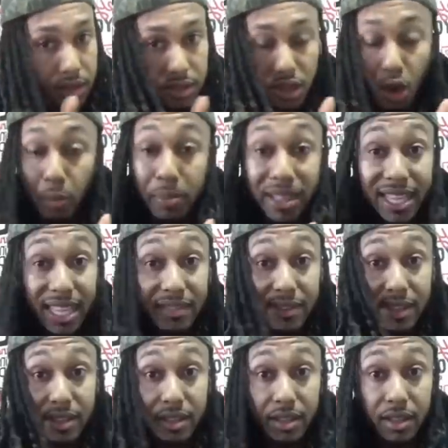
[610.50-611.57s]
Don't believe
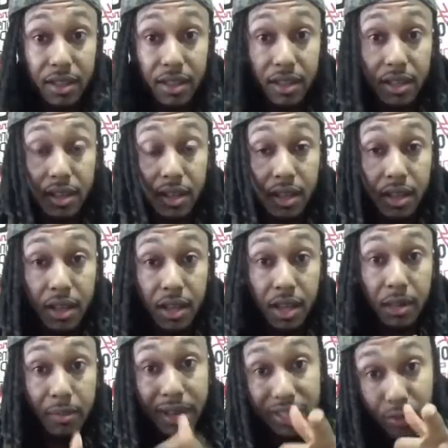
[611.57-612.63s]
it.
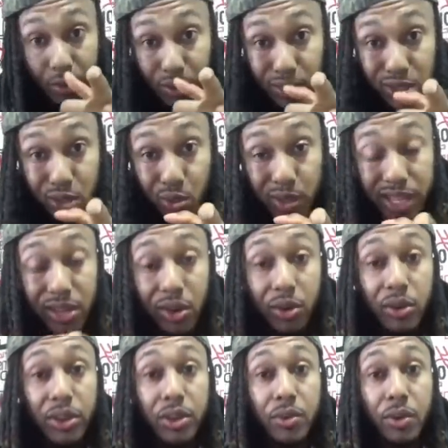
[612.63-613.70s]
Because when you truly know
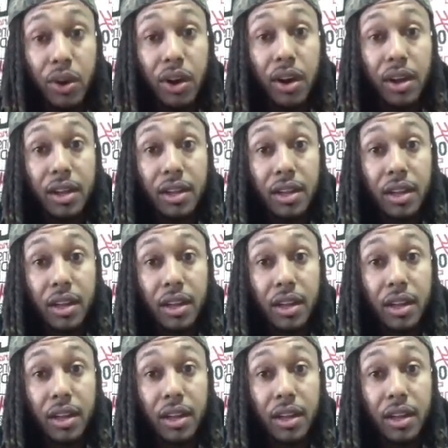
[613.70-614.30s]
who you are,